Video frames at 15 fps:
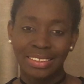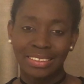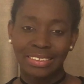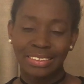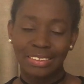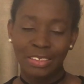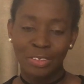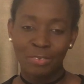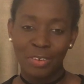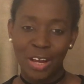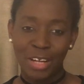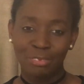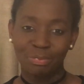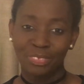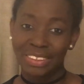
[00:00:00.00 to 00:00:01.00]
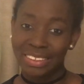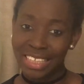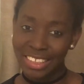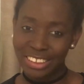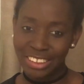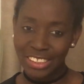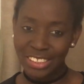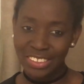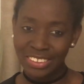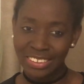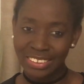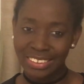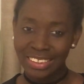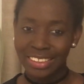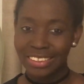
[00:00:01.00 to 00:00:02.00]
So um, stay
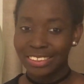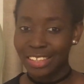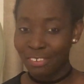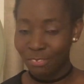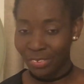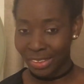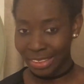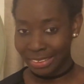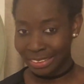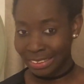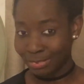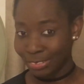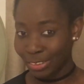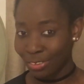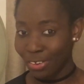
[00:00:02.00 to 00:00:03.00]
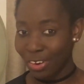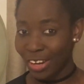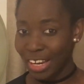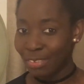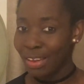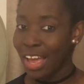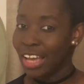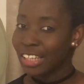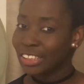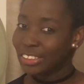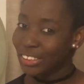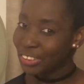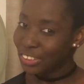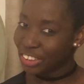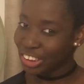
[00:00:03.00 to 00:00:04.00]
tuned. Don't forget to subscribe.
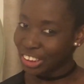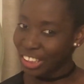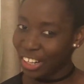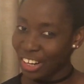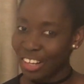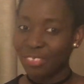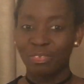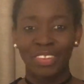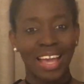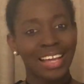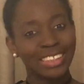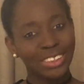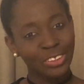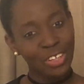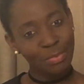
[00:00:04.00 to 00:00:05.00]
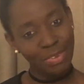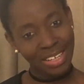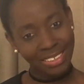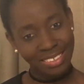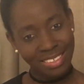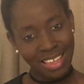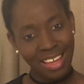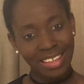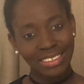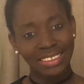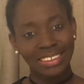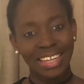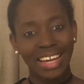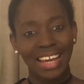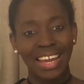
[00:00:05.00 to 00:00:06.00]
Do share and join me next
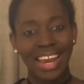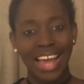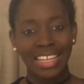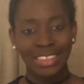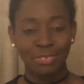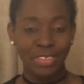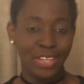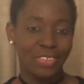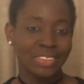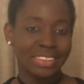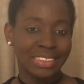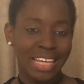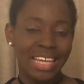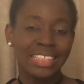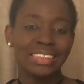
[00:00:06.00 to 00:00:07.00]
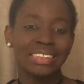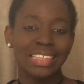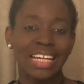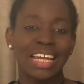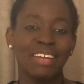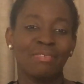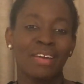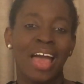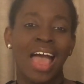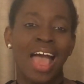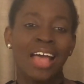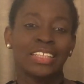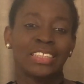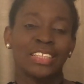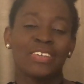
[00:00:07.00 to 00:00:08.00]
Thursday as we go skin deep
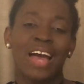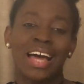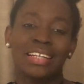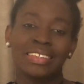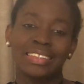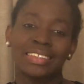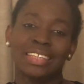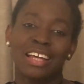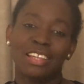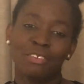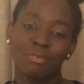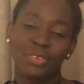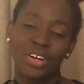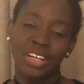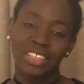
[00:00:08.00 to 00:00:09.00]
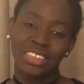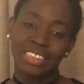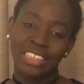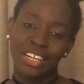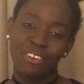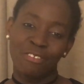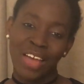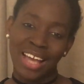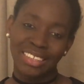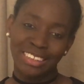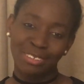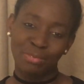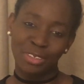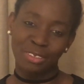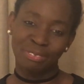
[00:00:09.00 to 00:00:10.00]
to understand the biology of
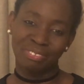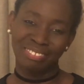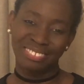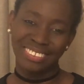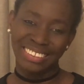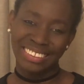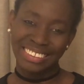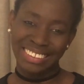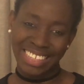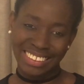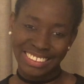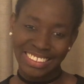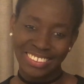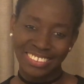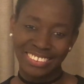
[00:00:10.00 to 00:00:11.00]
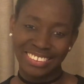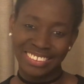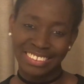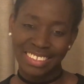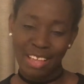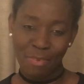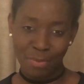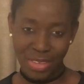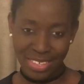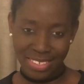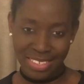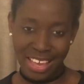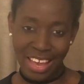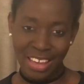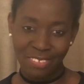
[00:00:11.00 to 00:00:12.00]
eczema. Stay tuned be
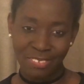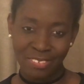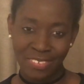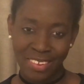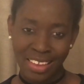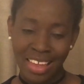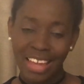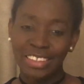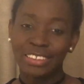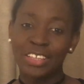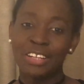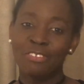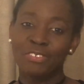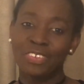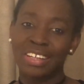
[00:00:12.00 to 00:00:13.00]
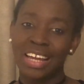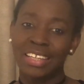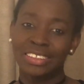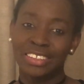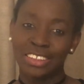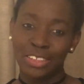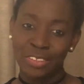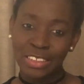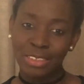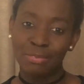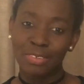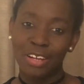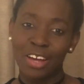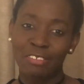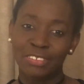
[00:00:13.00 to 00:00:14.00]
safe and don't forget to show
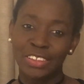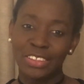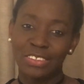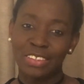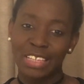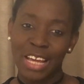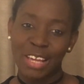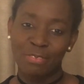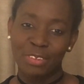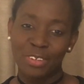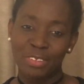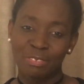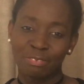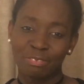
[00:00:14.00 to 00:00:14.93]
some love to your neighbour.